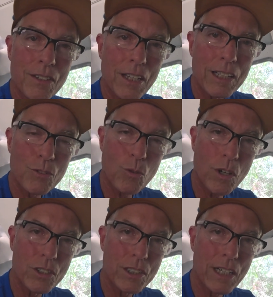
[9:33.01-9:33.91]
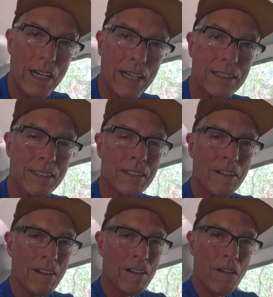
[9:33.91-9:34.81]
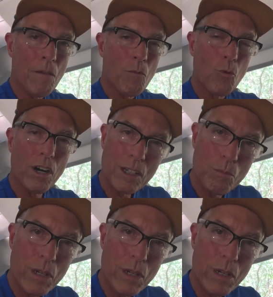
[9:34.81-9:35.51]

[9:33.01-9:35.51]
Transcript: Thanks for watching, guys. Welcome